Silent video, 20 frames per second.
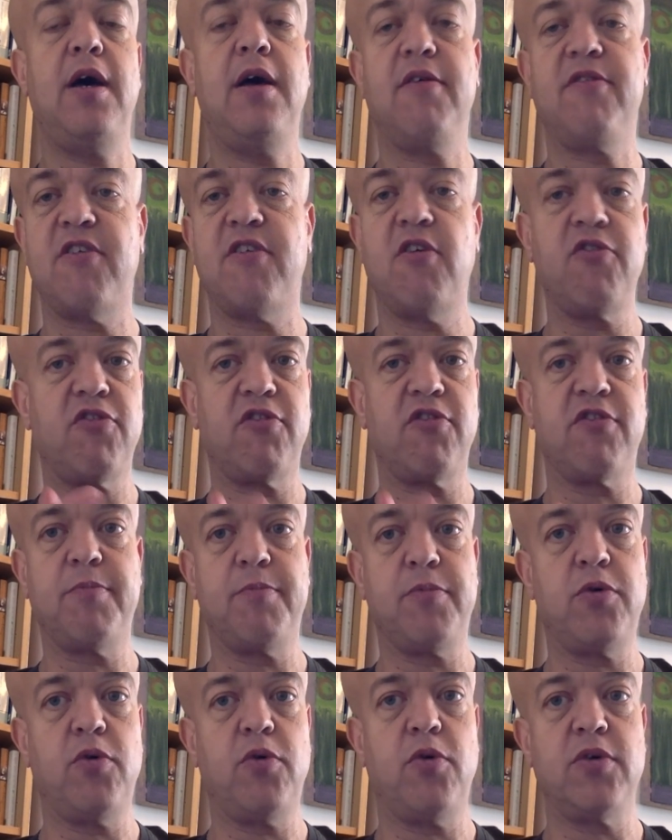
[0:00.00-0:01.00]
social
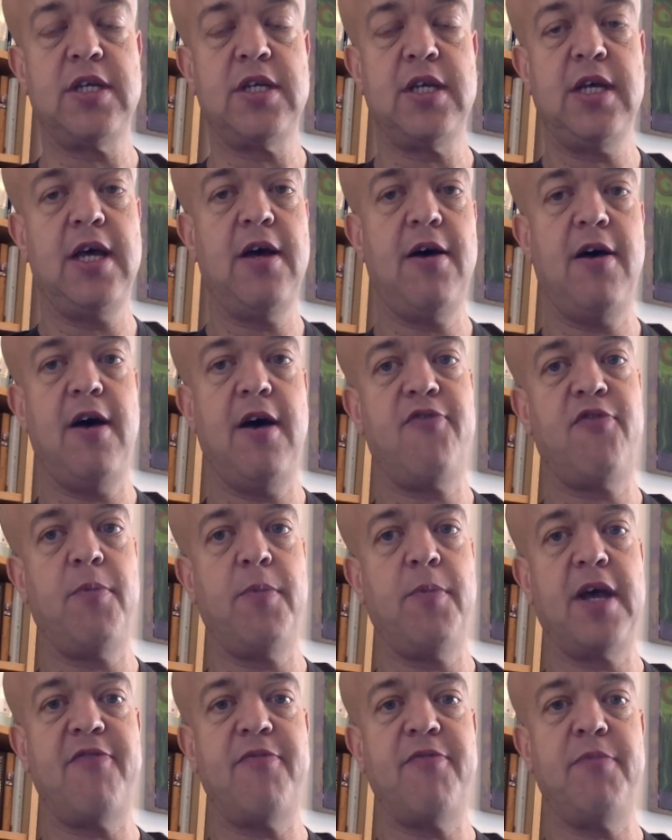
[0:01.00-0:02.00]
support
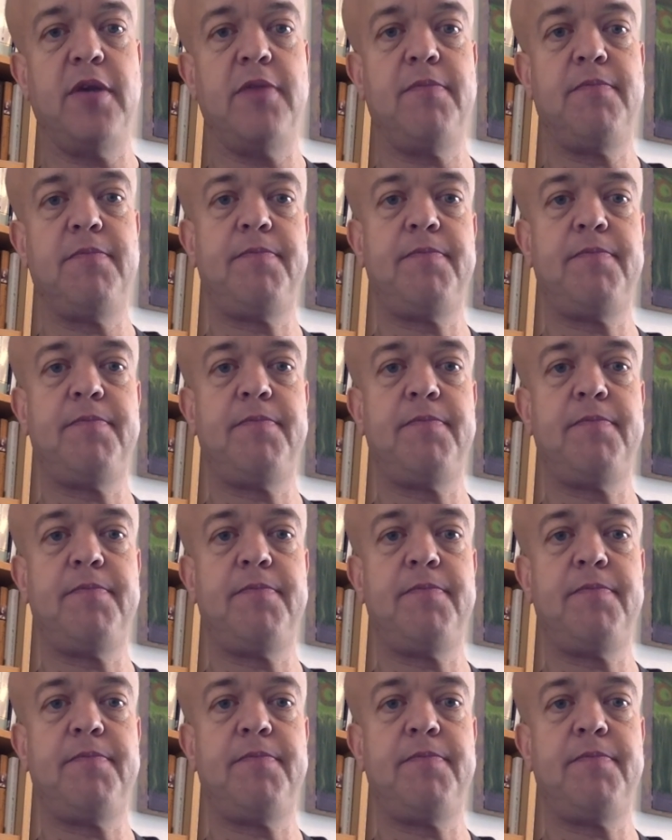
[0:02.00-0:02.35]
from government.